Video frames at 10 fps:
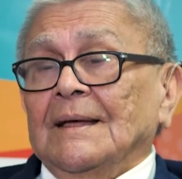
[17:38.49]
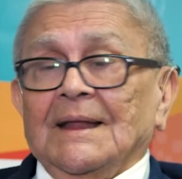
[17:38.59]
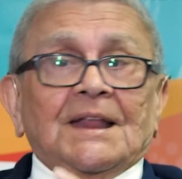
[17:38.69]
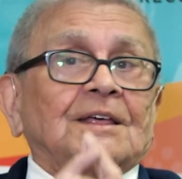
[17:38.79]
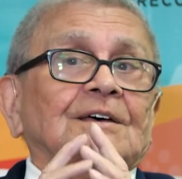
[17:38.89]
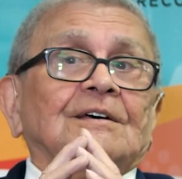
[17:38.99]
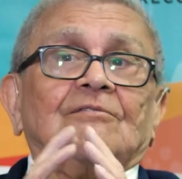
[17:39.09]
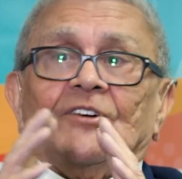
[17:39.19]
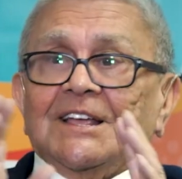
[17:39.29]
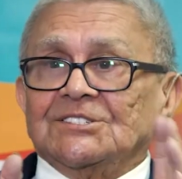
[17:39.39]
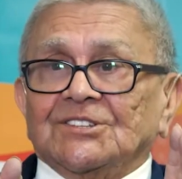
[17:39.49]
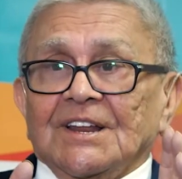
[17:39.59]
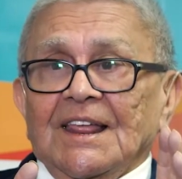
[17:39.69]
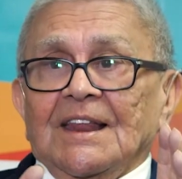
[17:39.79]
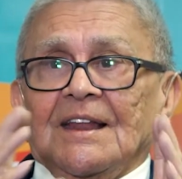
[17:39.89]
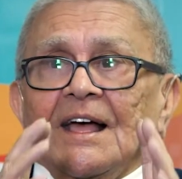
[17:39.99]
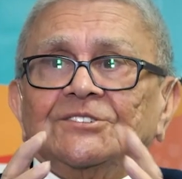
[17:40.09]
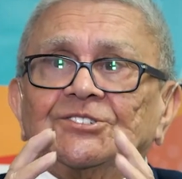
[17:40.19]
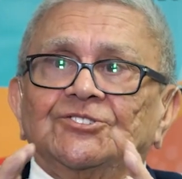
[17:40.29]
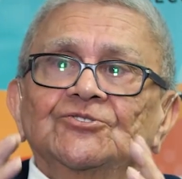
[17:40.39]
And I never hesitated. I
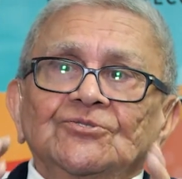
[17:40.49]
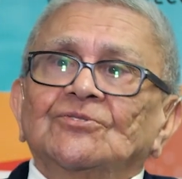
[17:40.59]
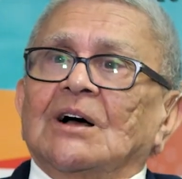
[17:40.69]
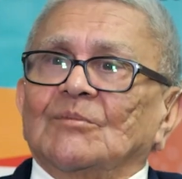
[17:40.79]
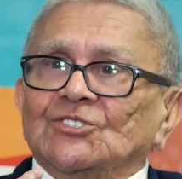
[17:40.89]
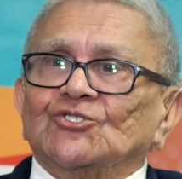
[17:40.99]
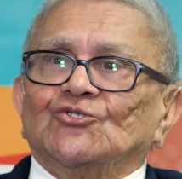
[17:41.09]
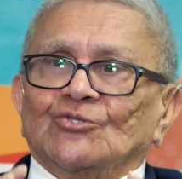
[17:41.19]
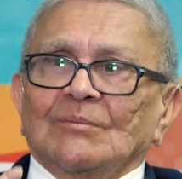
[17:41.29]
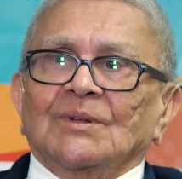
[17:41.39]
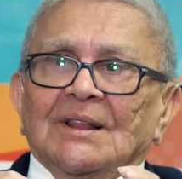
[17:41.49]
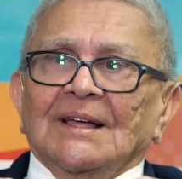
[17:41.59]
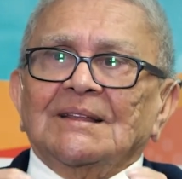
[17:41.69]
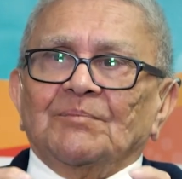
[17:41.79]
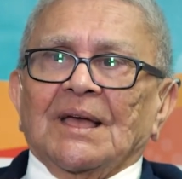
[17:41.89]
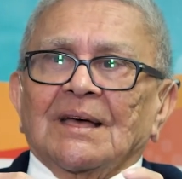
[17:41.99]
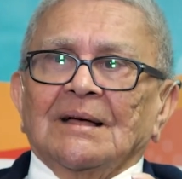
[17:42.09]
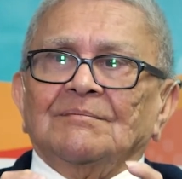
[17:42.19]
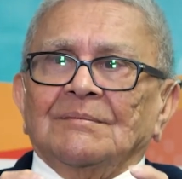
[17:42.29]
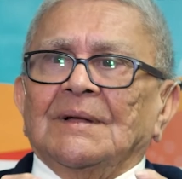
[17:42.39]
just knew how much trouble I'd
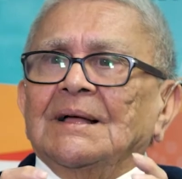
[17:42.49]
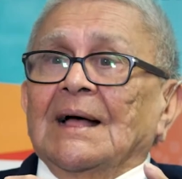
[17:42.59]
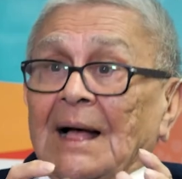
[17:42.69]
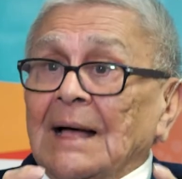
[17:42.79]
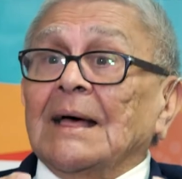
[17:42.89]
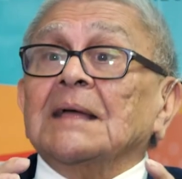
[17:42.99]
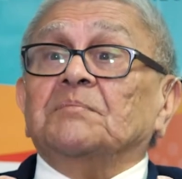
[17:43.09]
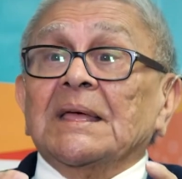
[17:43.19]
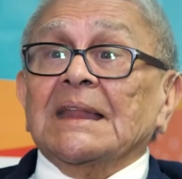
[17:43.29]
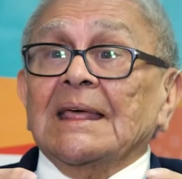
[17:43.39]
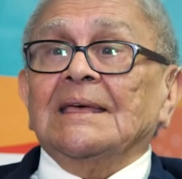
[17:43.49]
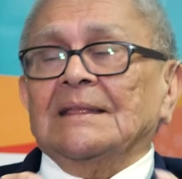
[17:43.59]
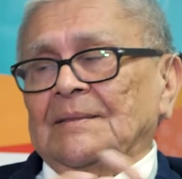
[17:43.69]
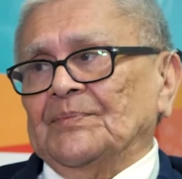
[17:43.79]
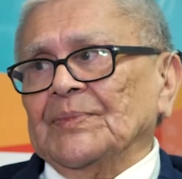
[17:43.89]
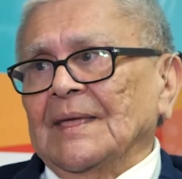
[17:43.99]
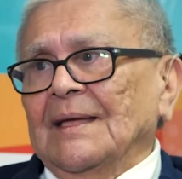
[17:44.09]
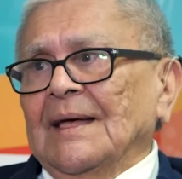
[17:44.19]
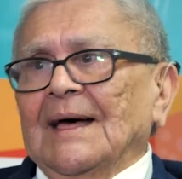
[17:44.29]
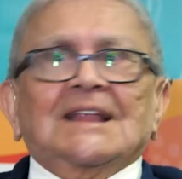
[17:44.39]
become. I'd been in.
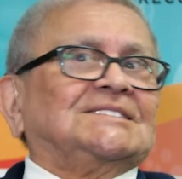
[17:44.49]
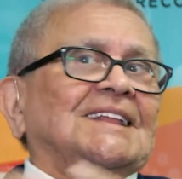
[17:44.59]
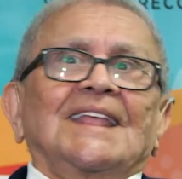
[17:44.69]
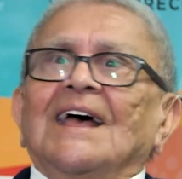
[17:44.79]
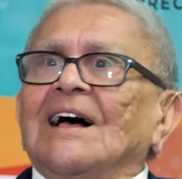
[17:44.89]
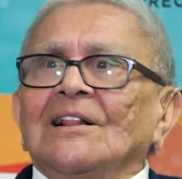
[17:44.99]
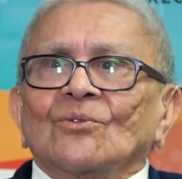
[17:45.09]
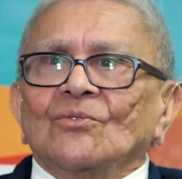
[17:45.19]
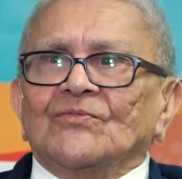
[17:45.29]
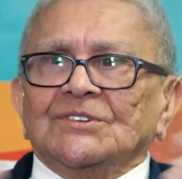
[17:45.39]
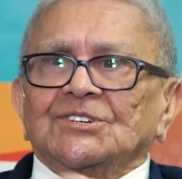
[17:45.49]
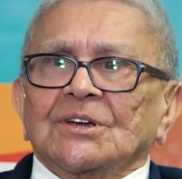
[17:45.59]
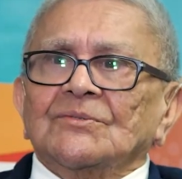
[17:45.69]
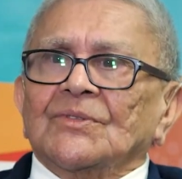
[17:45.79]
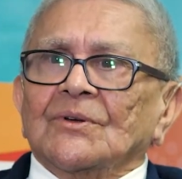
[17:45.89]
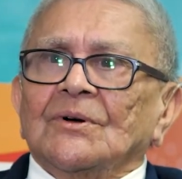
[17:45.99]
And I said, "Yeah, I'll go fishing with you."